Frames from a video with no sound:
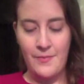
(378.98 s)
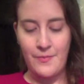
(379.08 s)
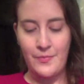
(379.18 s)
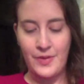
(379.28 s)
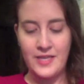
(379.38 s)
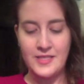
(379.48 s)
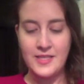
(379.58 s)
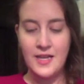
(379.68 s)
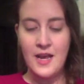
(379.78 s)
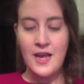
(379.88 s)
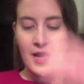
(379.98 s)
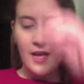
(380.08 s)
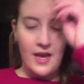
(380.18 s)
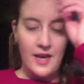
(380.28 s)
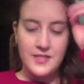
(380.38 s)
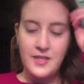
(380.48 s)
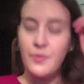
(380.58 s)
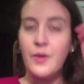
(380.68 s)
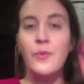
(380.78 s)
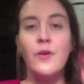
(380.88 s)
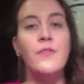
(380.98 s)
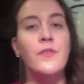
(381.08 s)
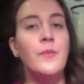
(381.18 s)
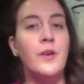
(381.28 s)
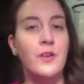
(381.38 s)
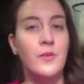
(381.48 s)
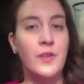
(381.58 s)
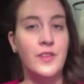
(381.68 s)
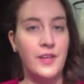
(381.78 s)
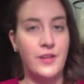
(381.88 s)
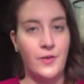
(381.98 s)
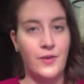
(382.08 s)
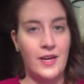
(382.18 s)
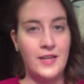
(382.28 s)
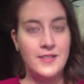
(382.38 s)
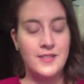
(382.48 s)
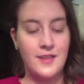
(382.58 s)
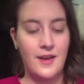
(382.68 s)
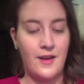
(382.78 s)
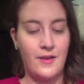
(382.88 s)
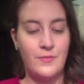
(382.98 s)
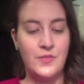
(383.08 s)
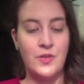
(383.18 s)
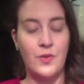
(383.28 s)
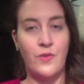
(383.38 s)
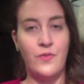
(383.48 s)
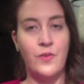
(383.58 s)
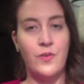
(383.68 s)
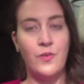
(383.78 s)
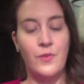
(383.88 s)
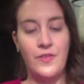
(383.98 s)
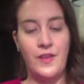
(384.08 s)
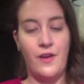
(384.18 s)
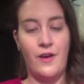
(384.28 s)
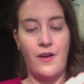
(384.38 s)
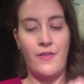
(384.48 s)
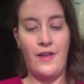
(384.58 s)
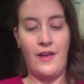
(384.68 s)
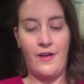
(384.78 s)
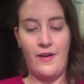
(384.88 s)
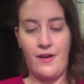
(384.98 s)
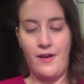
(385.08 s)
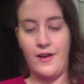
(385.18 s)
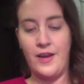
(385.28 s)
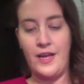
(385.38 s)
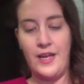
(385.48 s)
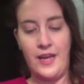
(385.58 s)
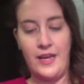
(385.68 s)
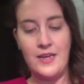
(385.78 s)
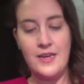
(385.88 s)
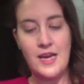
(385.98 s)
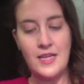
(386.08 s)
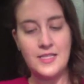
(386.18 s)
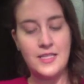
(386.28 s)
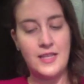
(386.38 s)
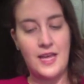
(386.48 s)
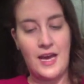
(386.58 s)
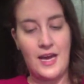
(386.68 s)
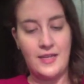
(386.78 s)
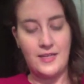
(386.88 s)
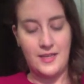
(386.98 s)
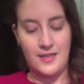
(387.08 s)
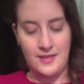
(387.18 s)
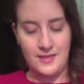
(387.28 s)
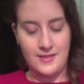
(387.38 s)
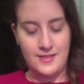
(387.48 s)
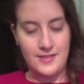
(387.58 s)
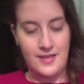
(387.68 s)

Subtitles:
But some people are familiar with eco nuts. So if you don't know what they are a nut that is